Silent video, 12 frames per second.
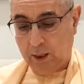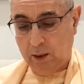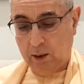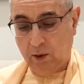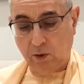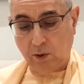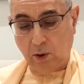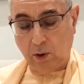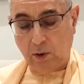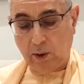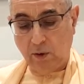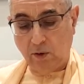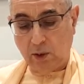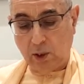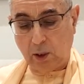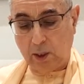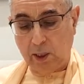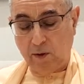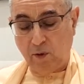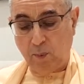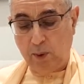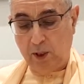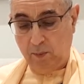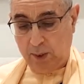These glories cannot even
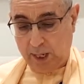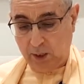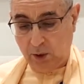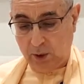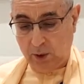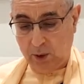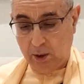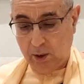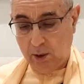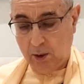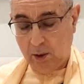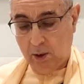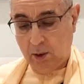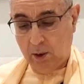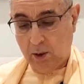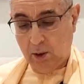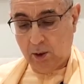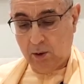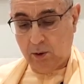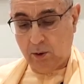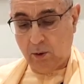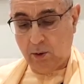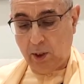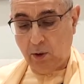be imagined,
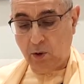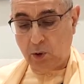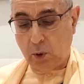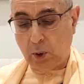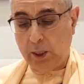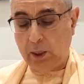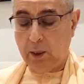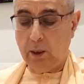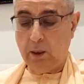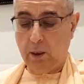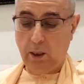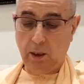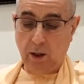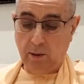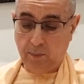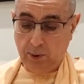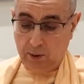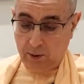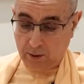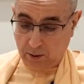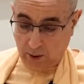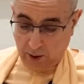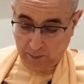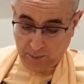so they surely cannot be
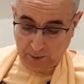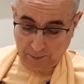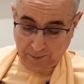described.